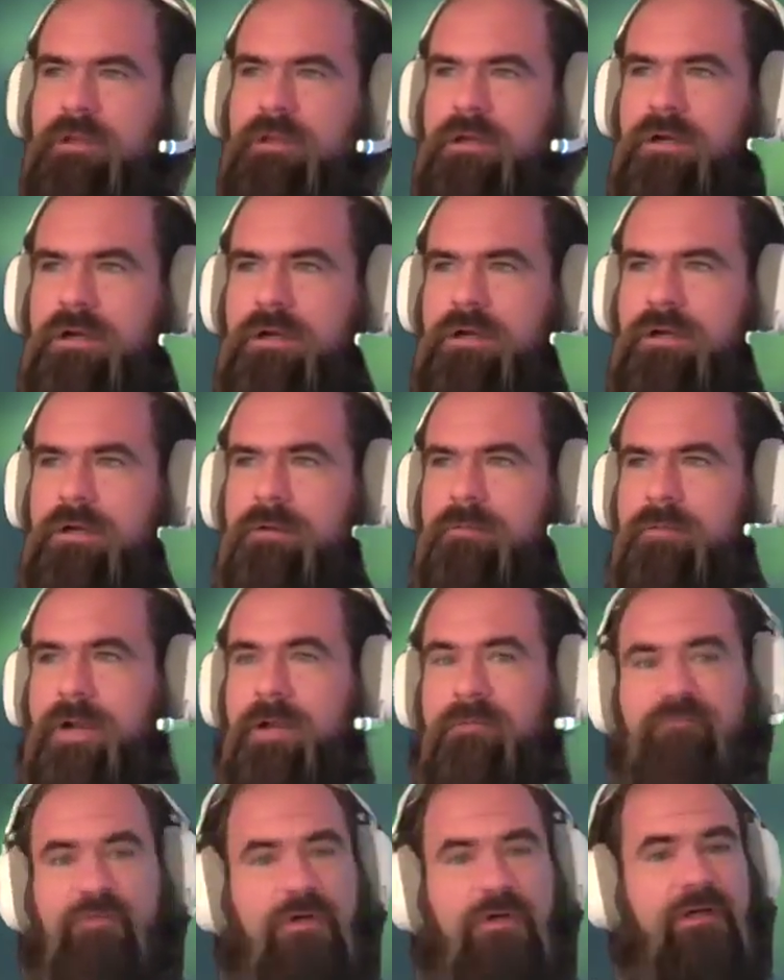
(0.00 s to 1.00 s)

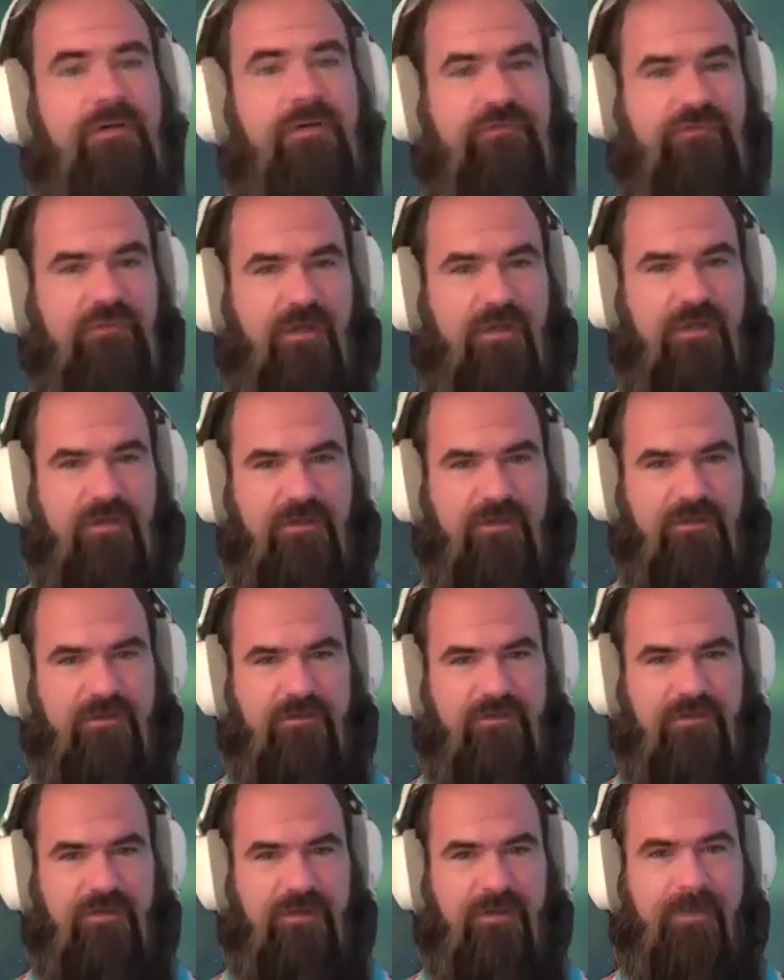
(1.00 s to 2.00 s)
I'm very excited
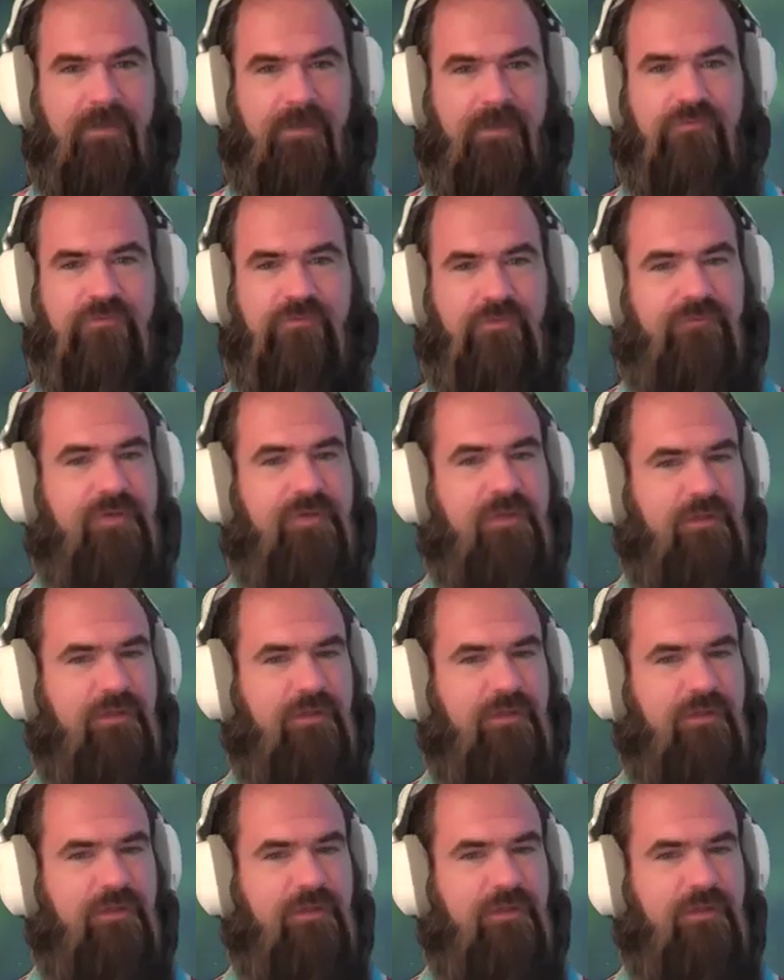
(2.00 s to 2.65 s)
about observing